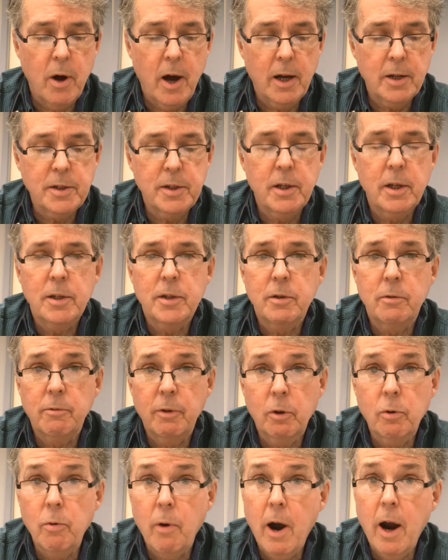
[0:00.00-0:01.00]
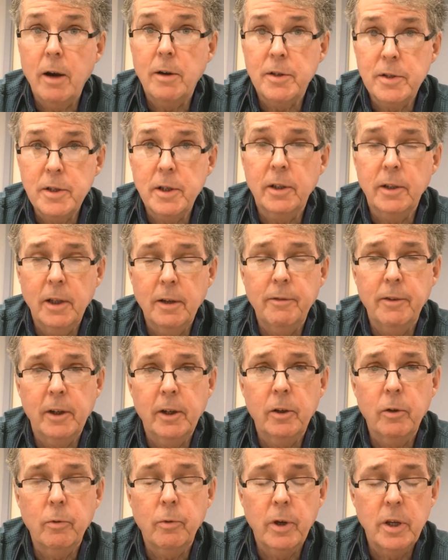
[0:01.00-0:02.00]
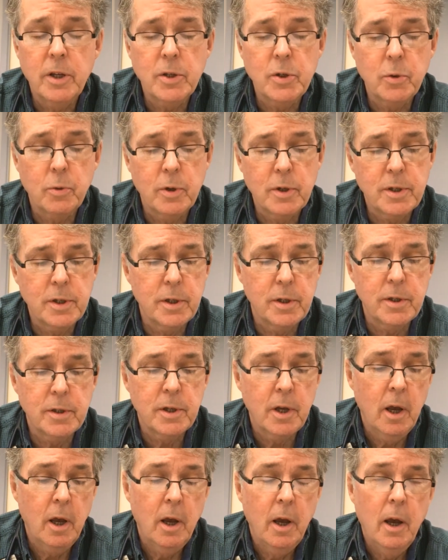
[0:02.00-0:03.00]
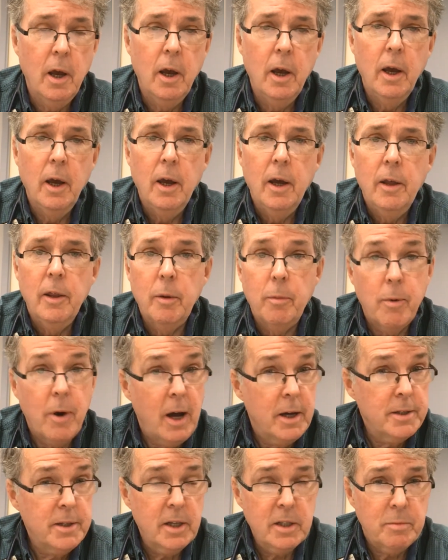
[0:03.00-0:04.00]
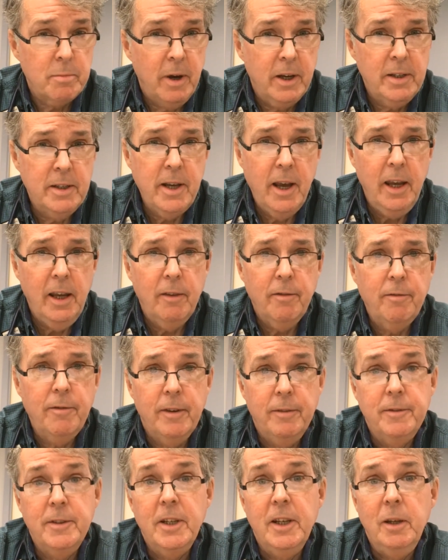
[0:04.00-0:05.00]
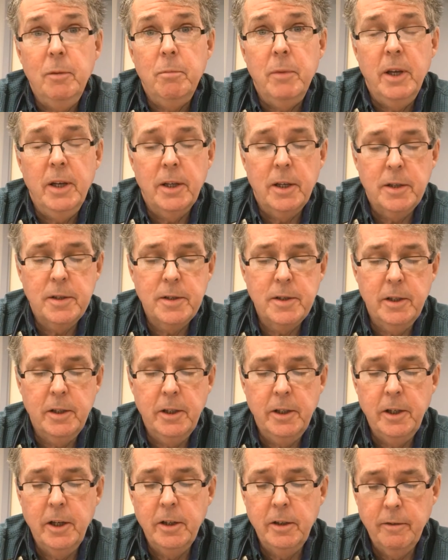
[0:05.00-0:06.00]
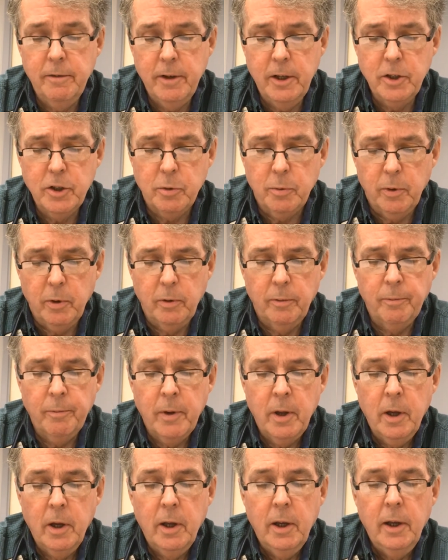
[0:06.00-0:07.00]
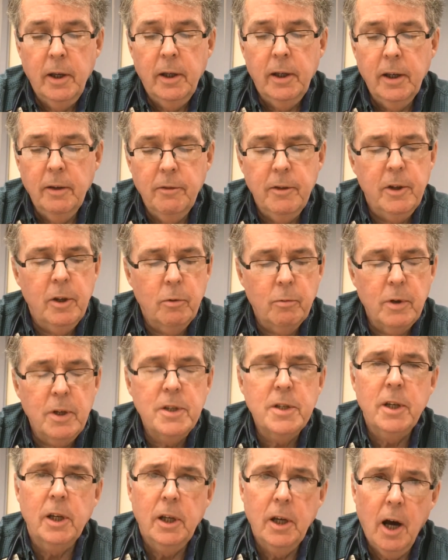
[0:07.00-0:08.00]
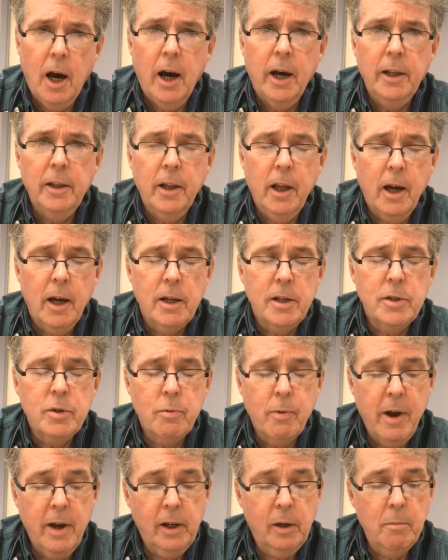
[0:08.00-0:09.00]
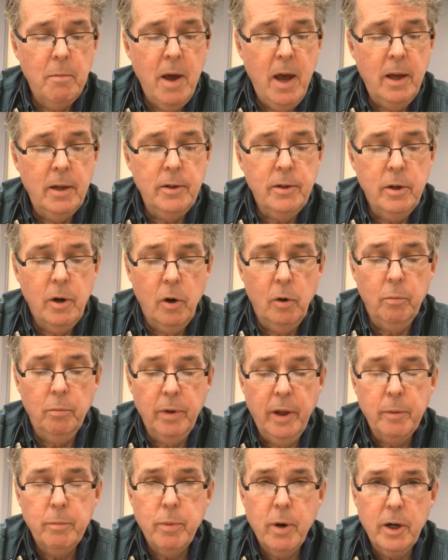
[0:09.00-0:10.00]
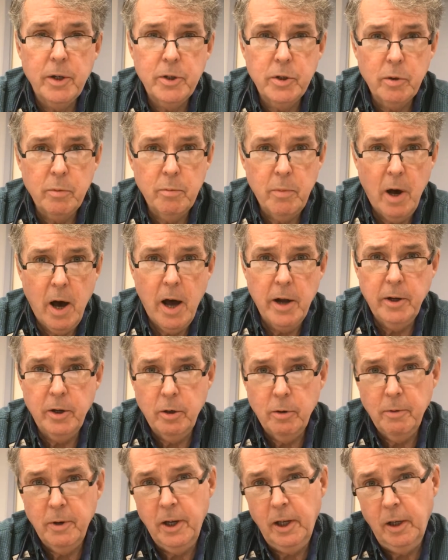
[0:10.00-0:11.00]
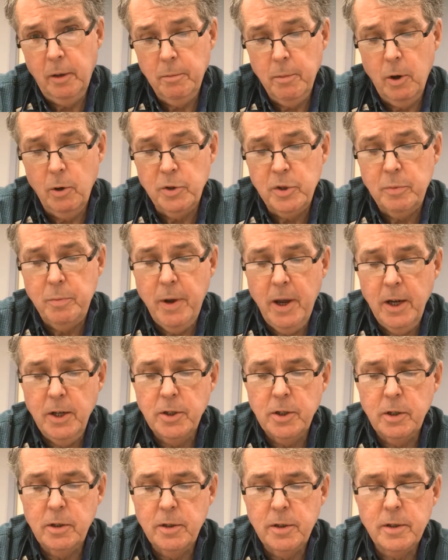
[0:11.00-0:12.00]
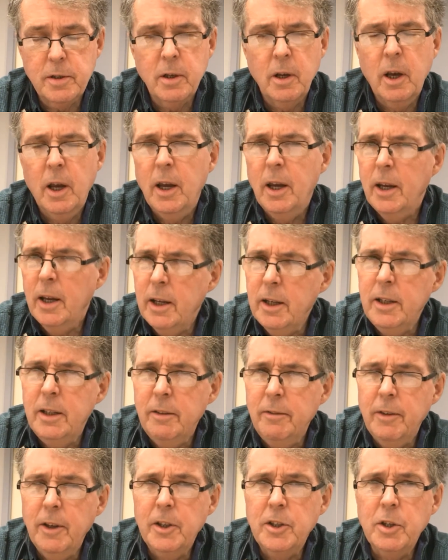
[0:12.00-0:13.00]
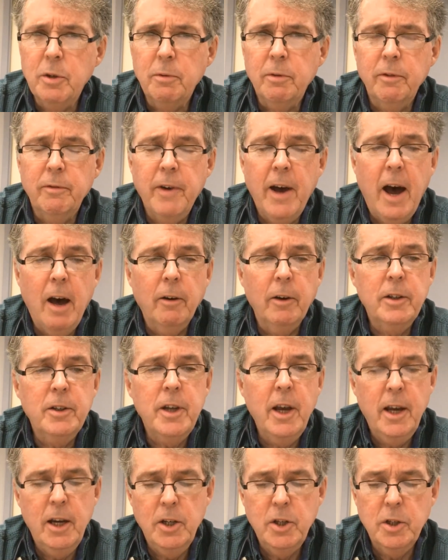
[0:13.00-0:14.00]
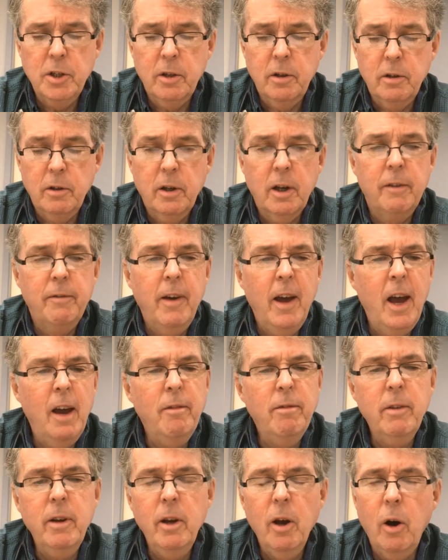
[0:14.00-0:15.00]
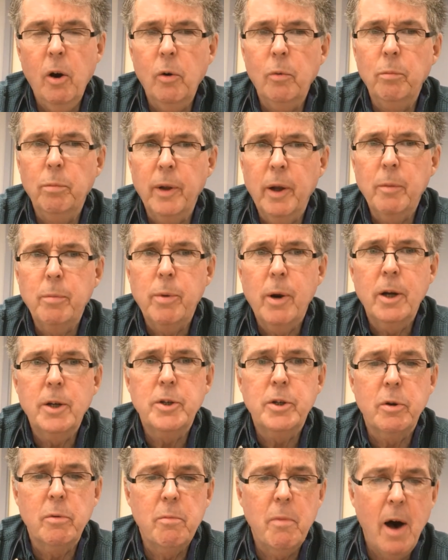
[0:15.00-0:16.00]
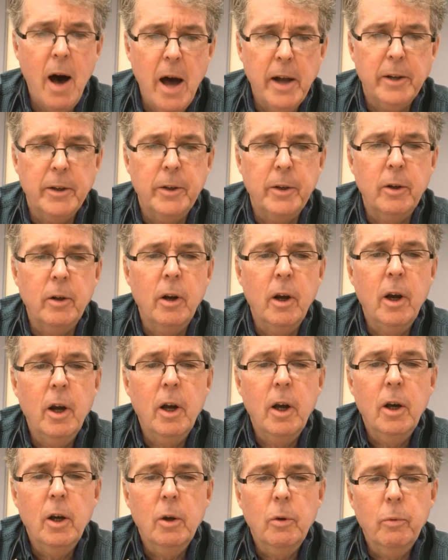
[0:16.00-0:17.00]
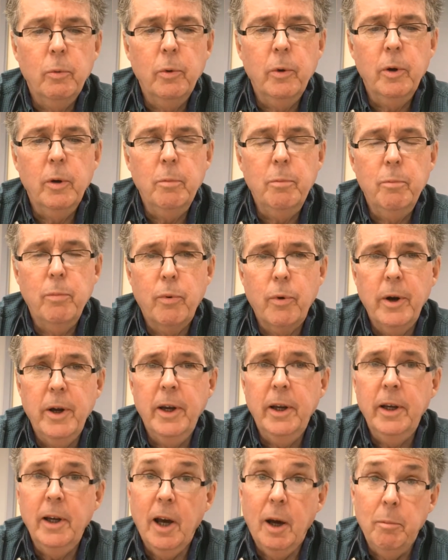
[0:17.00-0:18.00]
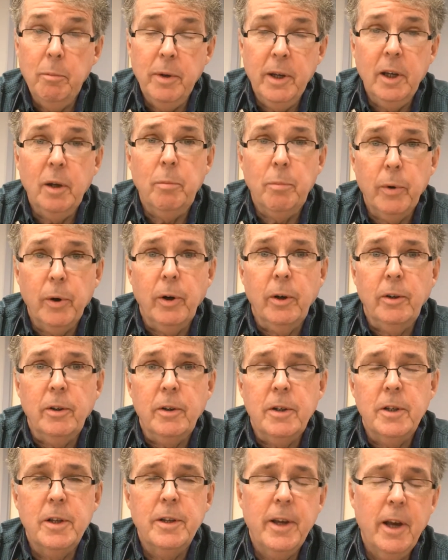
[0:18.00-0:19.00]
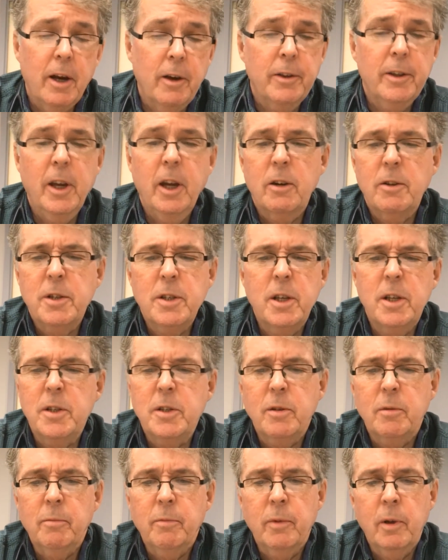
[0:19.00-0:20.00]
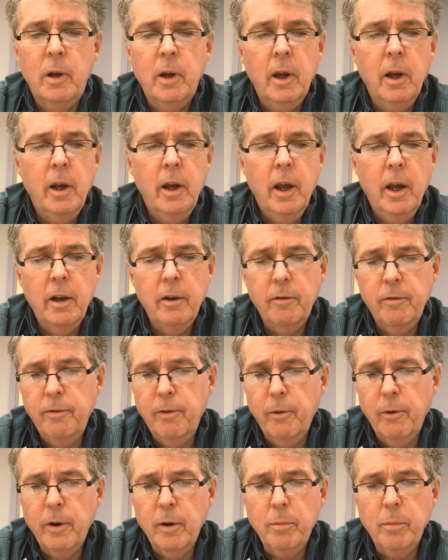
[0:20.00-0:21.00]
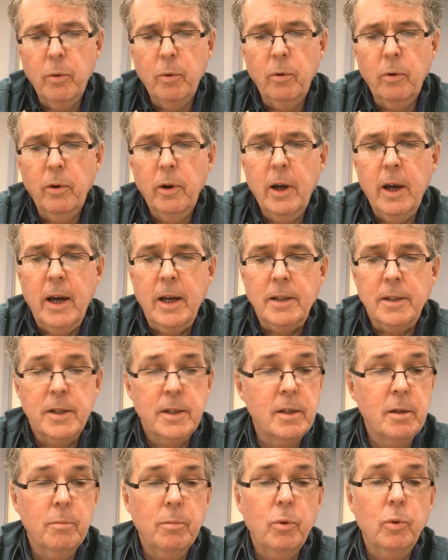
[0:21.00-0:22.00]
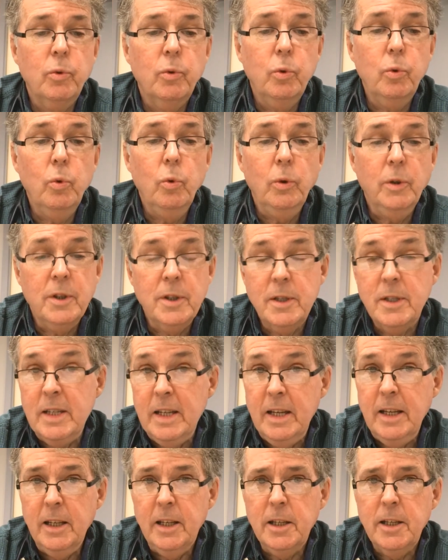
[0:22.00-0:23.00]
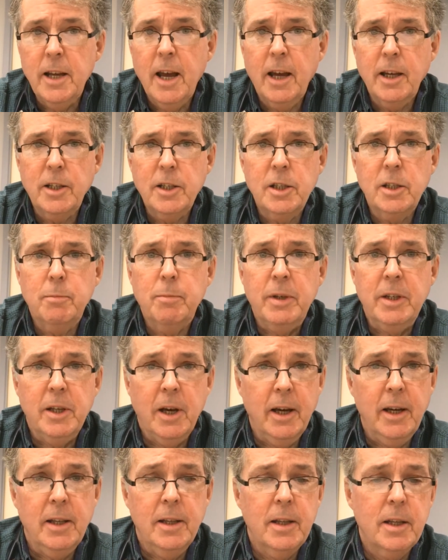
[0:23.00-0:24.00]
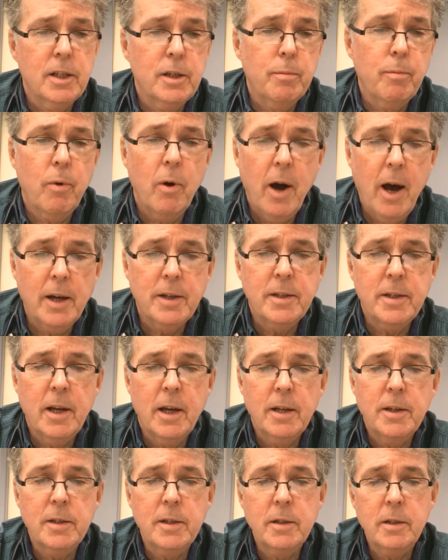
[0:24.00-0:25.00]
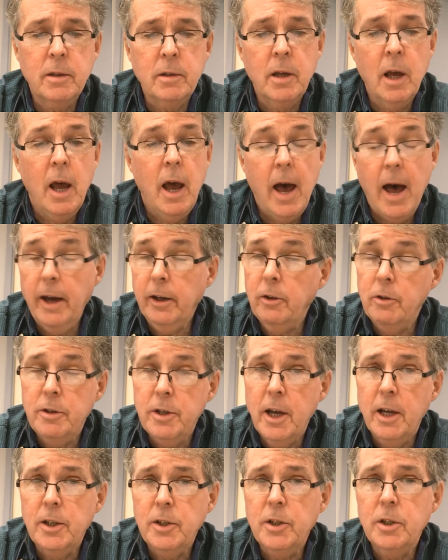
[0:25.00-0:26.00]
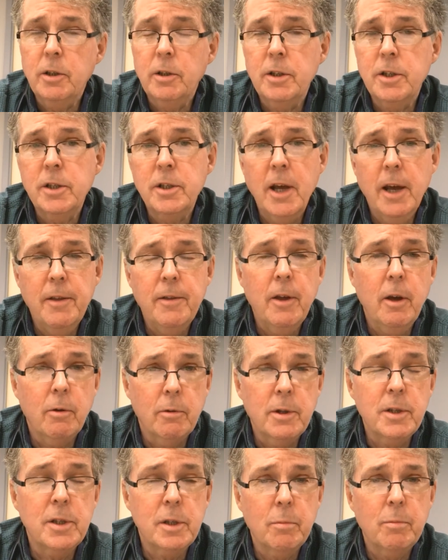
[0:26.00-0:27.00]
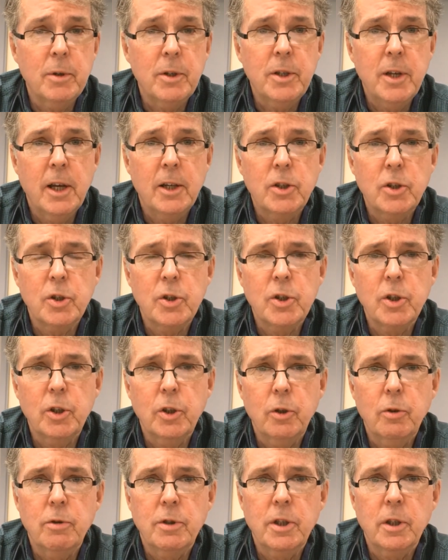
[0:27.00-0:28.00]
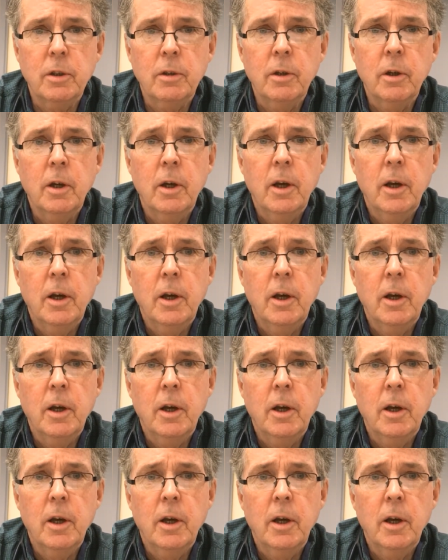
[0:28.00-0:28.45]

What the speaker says: process and requires significant resources. The process might take 15 minutes in an individual. Given that recent guidelines recommend home blood pressure monitoring in most patients, individual validation of every home blood pressure monitor would bring a big burden to the healthcare system. An affordable and simple tool is needed to expedite this process, and Accutension Stetho is a potential solution.